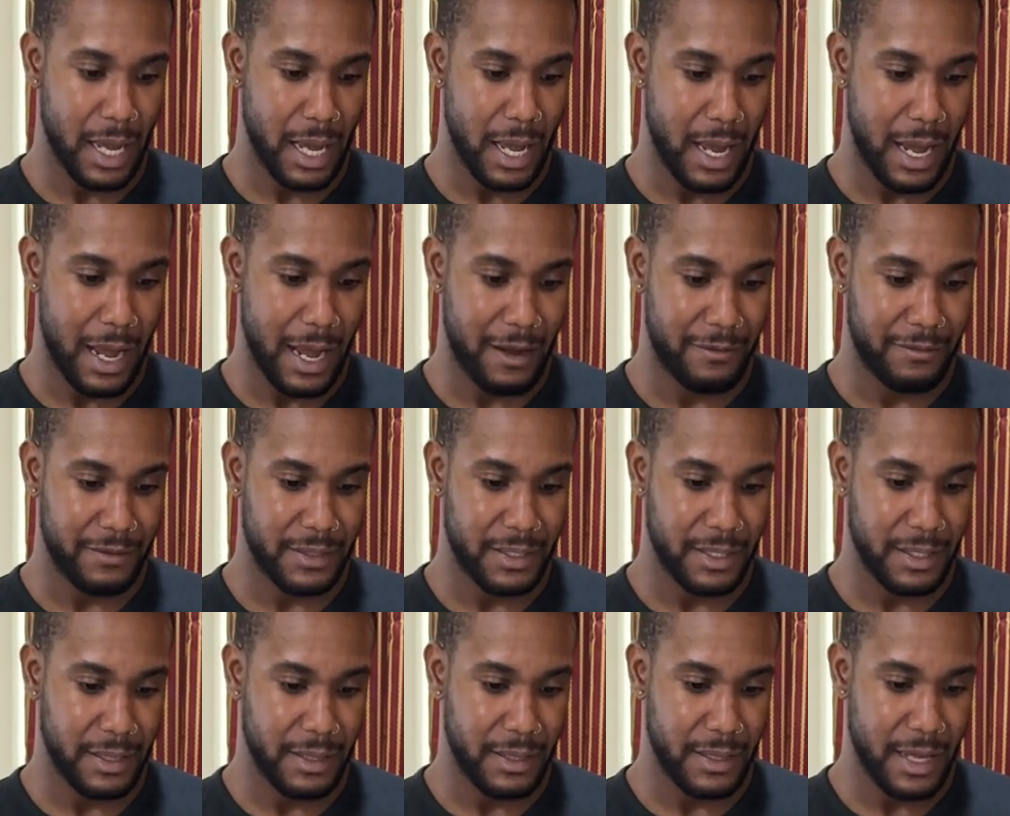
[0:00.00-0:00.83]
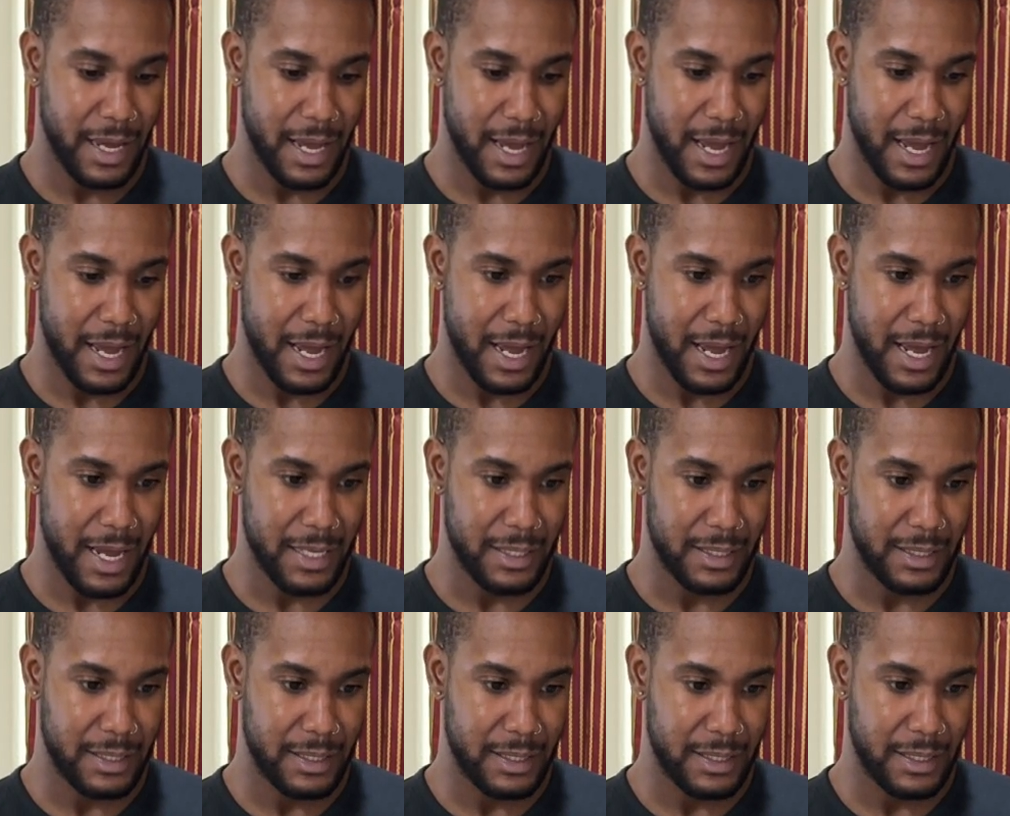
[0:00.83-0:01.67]
After
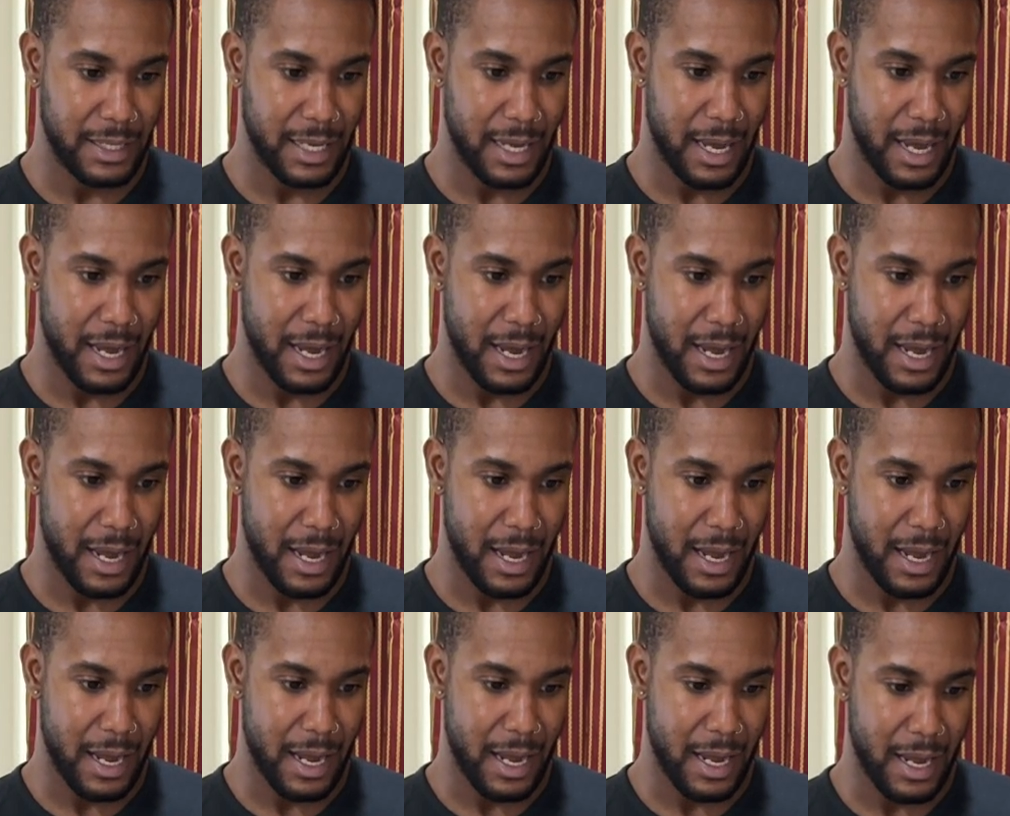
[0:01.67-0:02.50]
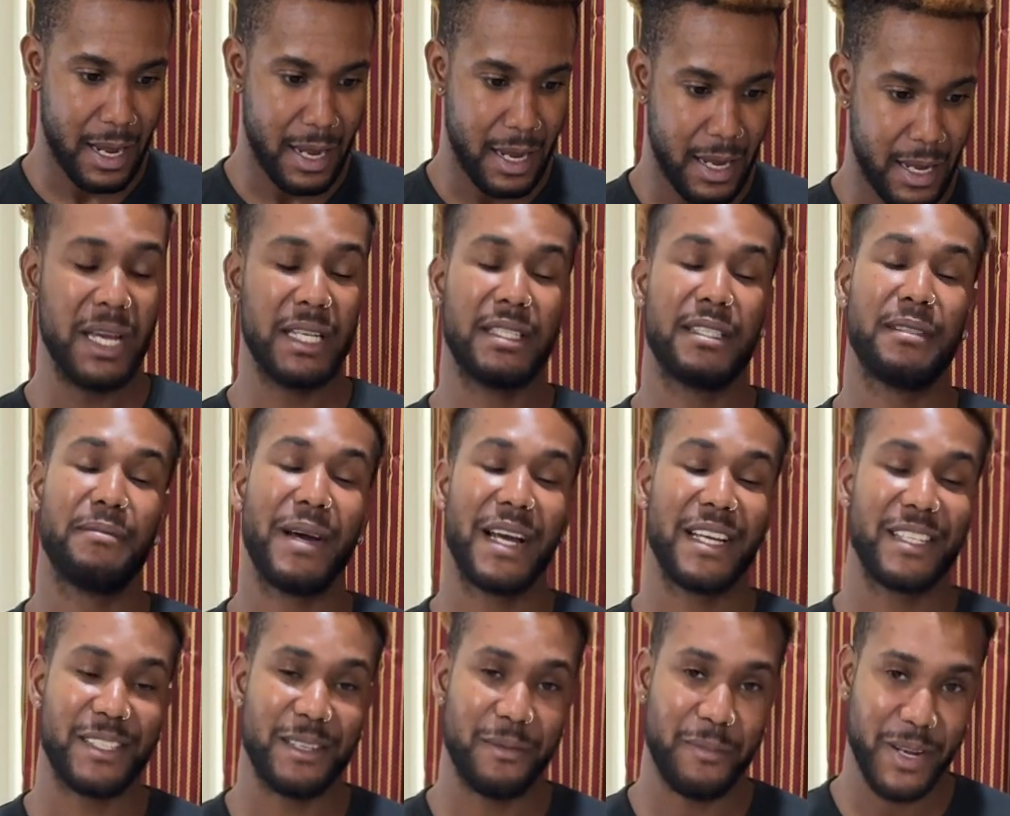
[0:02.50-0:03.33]
that, I missed my
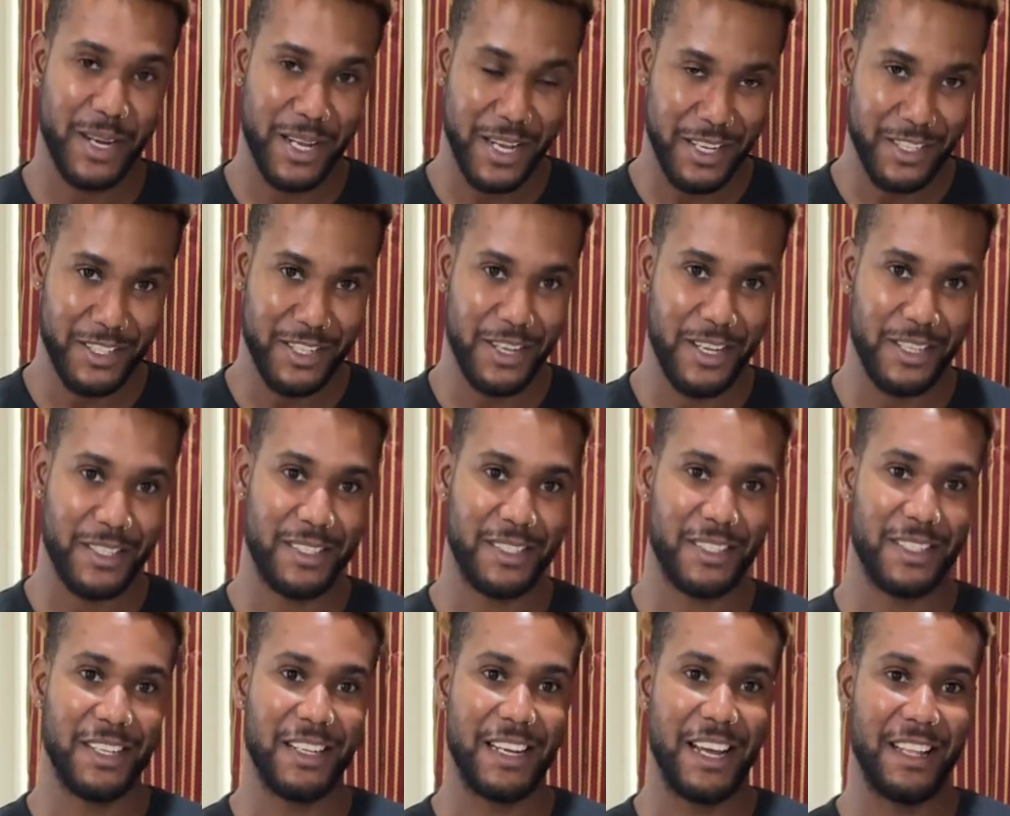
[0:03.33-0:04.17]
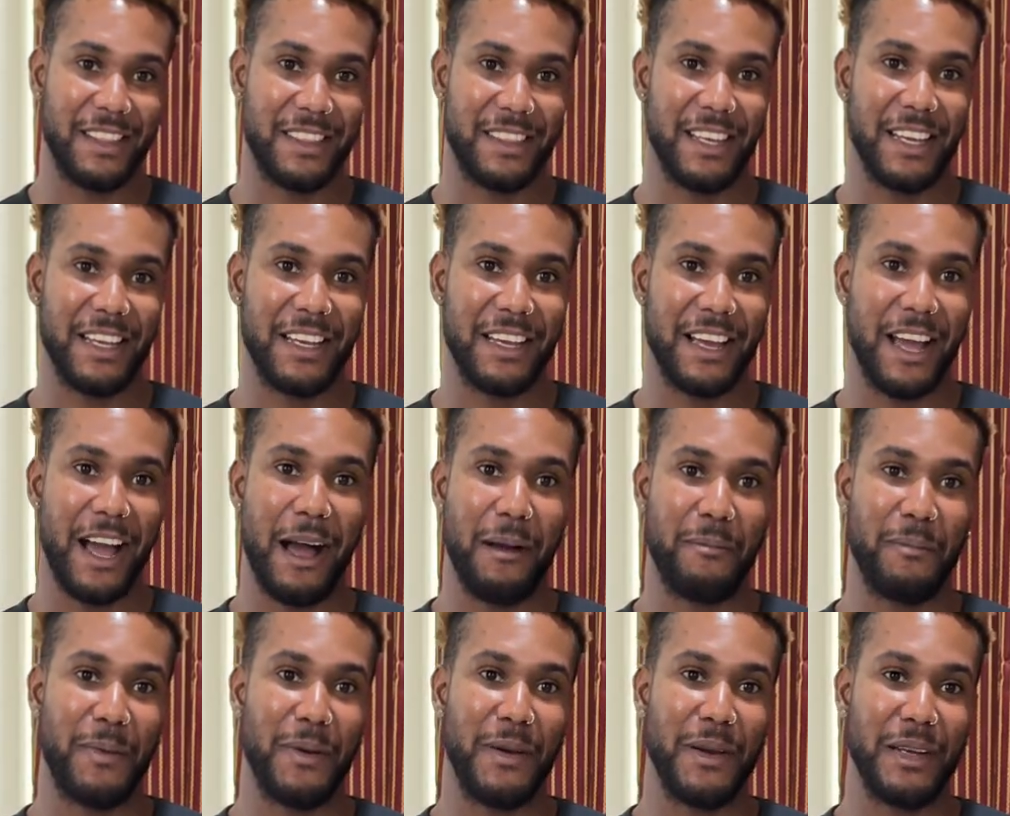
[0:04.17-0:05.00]
simulation, so that thing
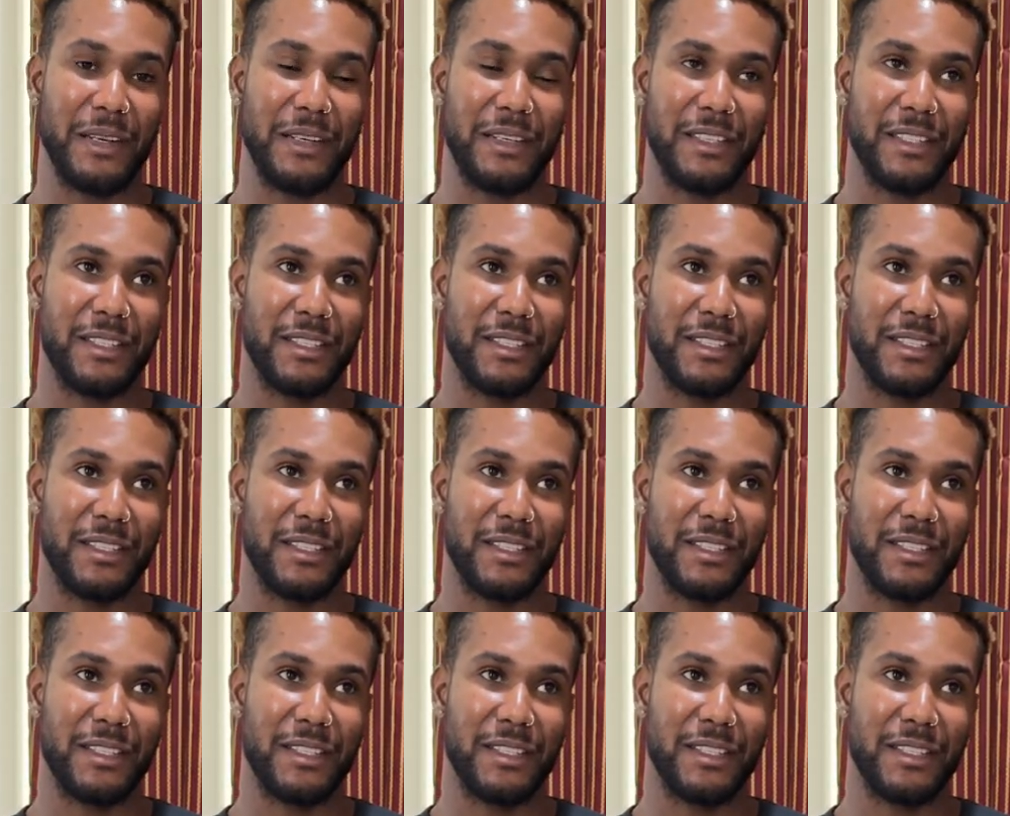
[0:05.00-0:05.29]
happened.